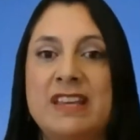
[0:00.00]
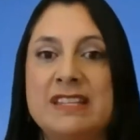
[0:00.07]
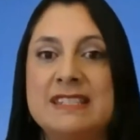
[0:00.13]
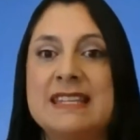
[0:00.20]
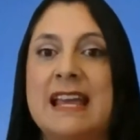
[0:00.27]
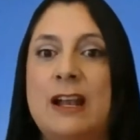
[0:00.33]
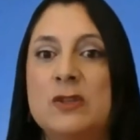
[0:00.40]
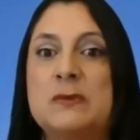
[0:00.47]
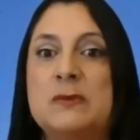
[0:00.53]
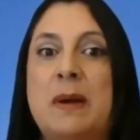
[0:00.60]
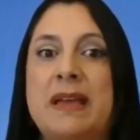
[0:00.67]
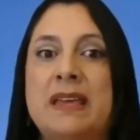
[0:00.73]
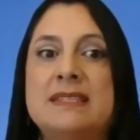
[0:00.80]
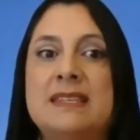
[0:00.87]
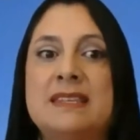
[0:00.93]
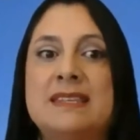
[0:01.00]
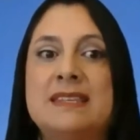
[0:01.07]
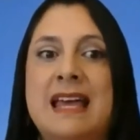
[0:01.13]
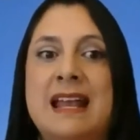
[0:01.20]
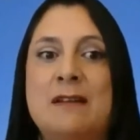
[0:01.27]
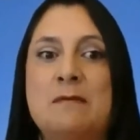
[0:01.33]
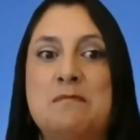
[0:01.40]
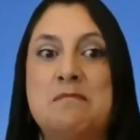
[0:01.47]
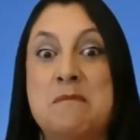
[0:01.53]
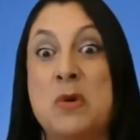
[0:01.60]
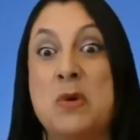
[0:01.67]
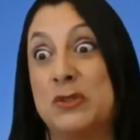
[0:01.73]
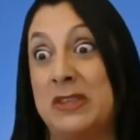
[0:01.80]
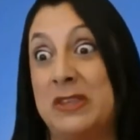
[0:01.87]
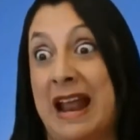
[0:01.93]
complement with a fiscal
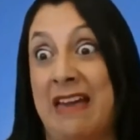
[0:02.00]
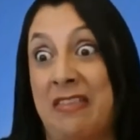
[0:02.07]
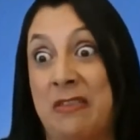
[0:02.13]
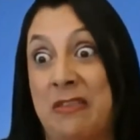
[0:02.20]
fund